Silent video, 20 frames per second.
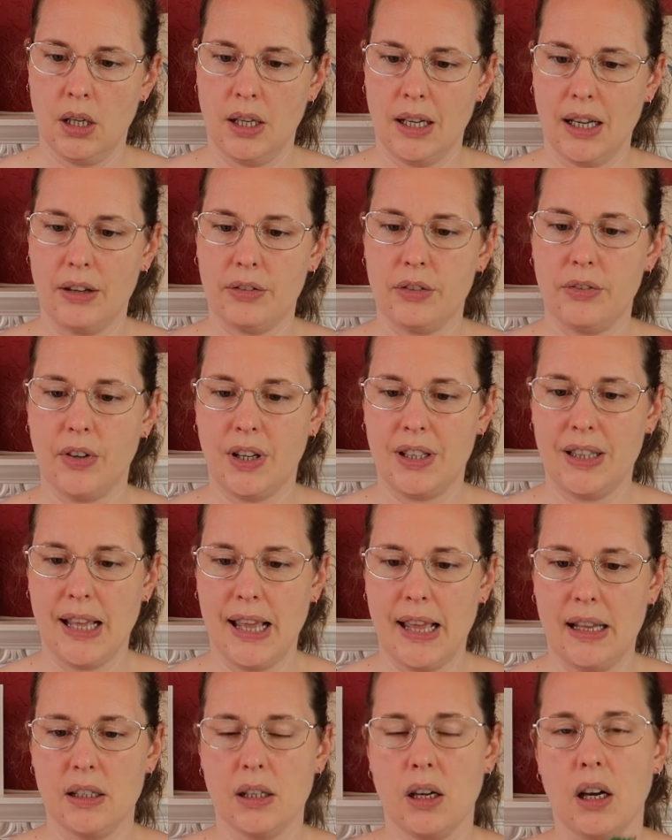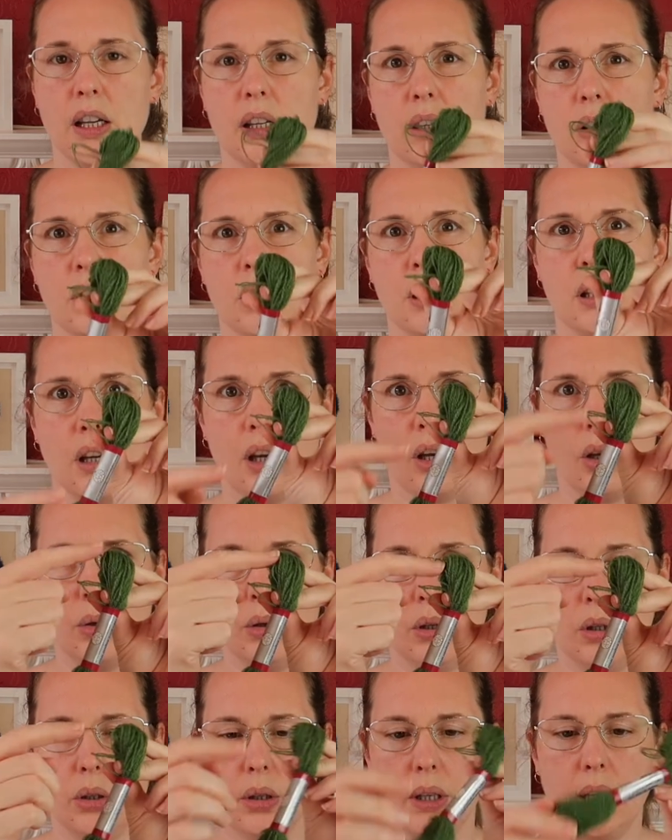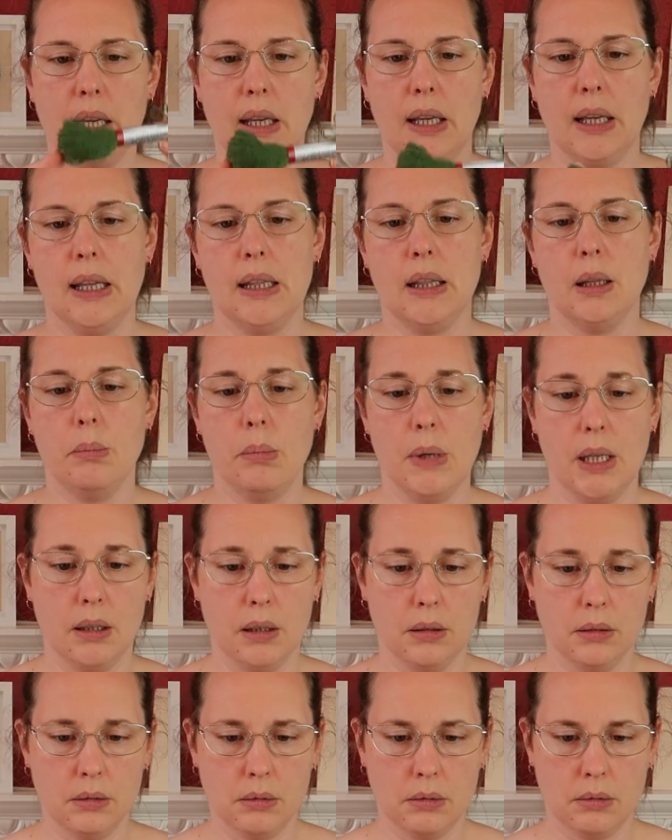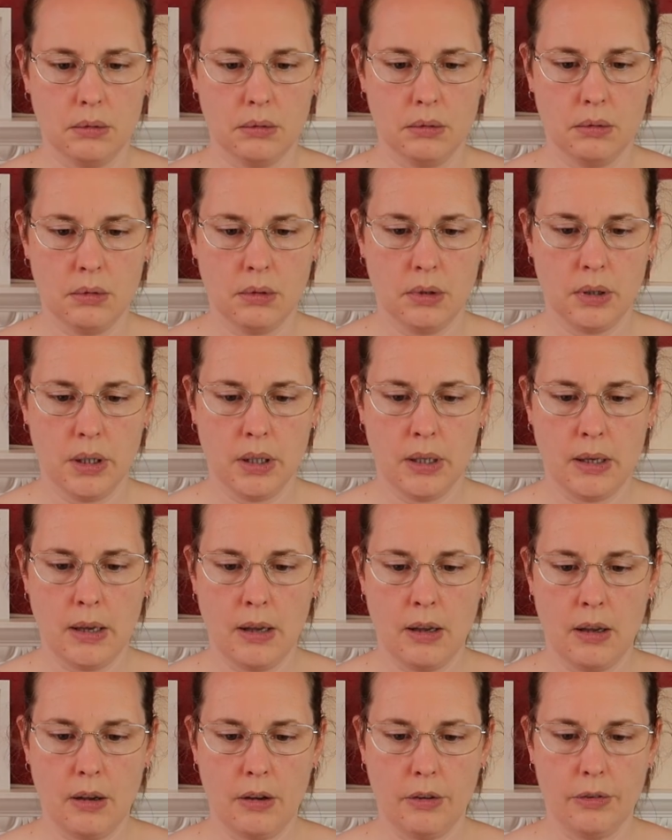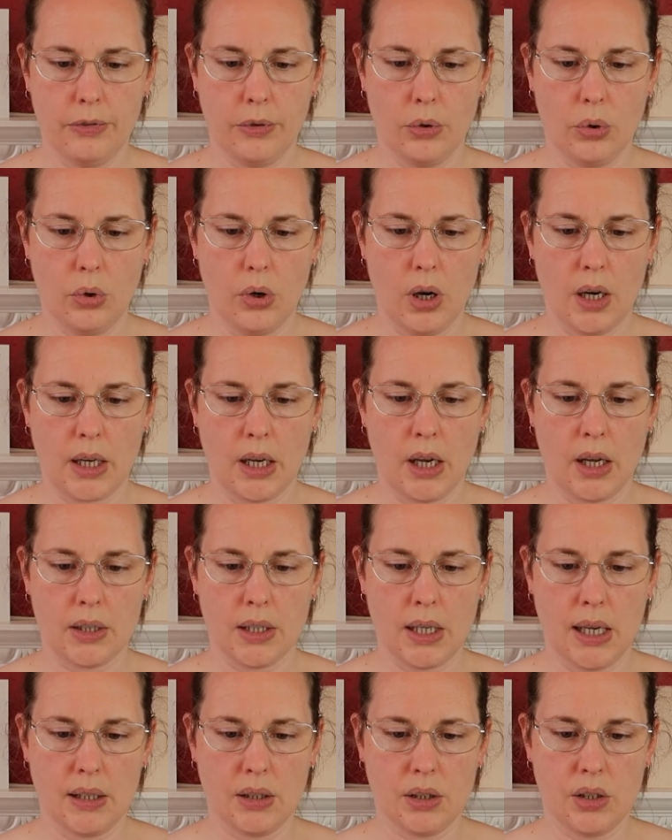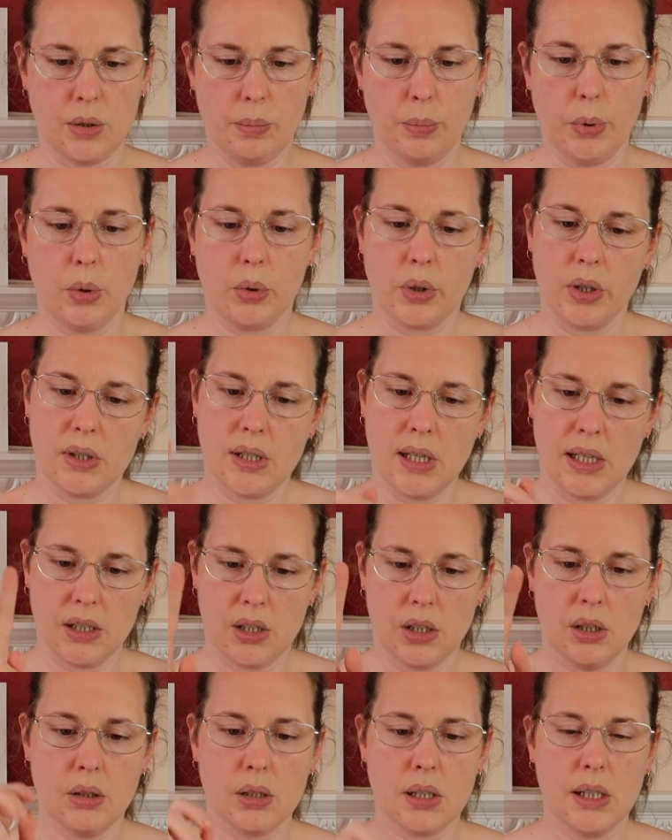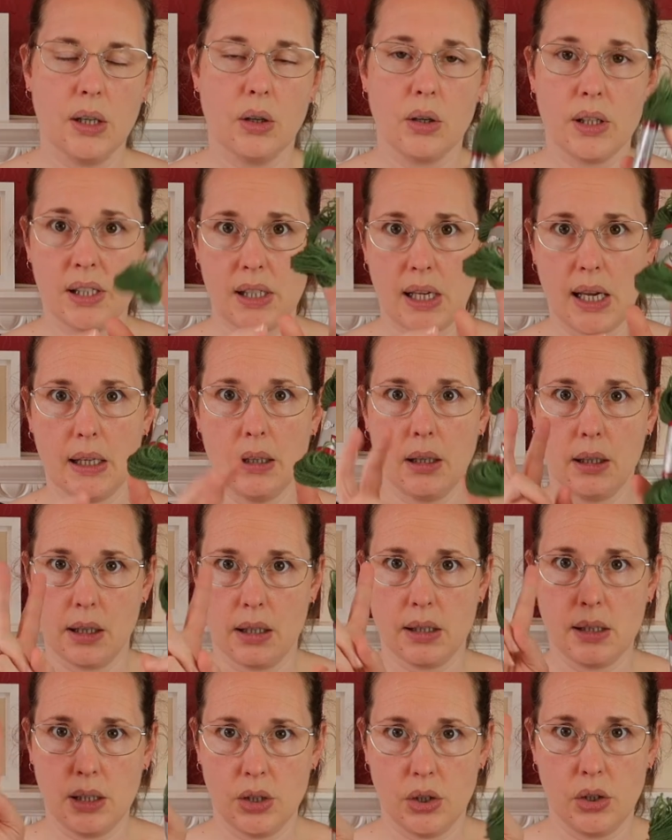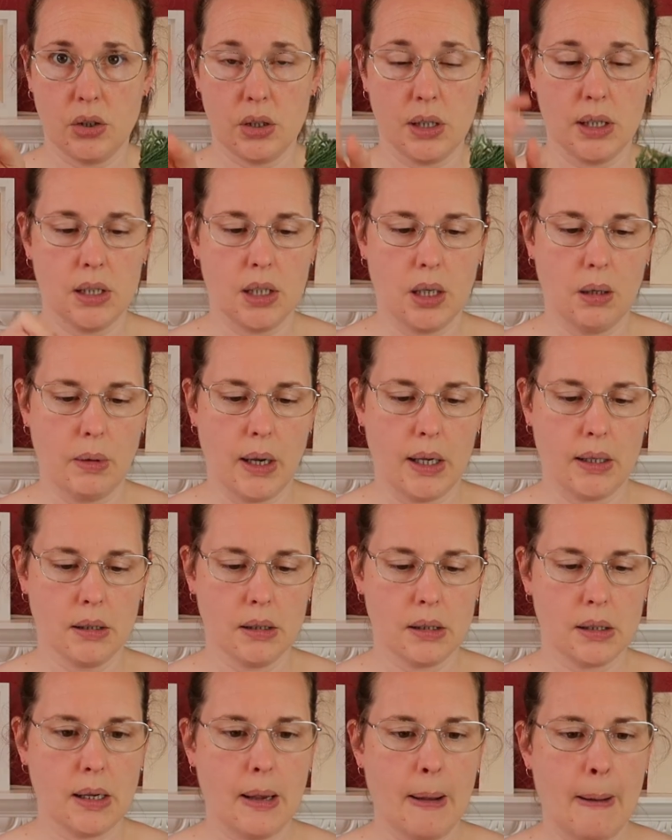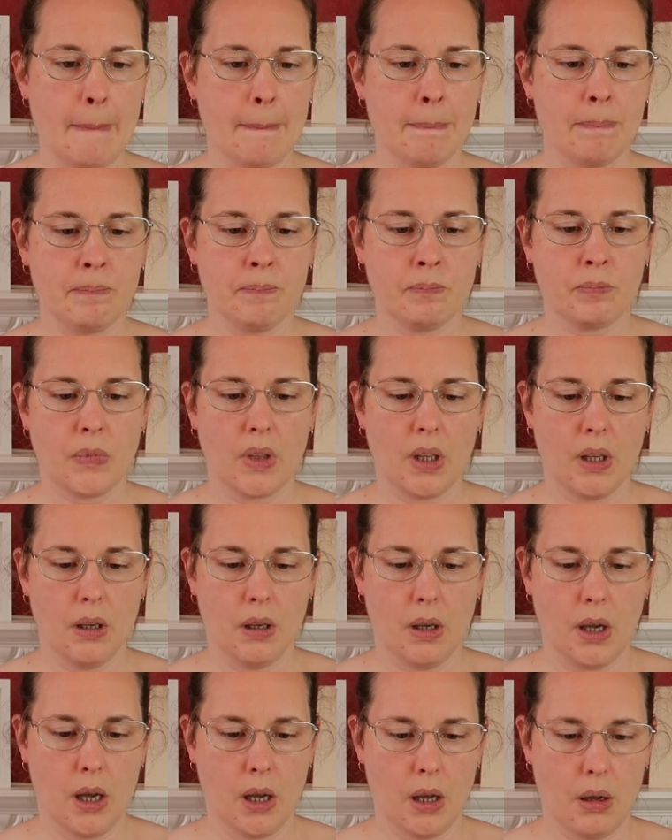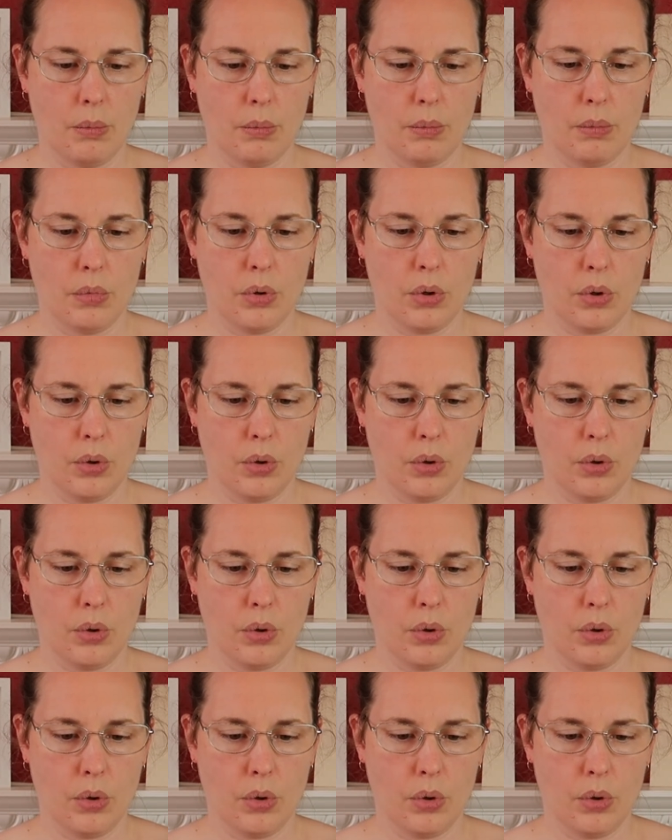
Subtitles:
you have to find the end. I usually go looking in the middle for a cut end to pull, because there's usually, on a skein like this, there's usually two ends. The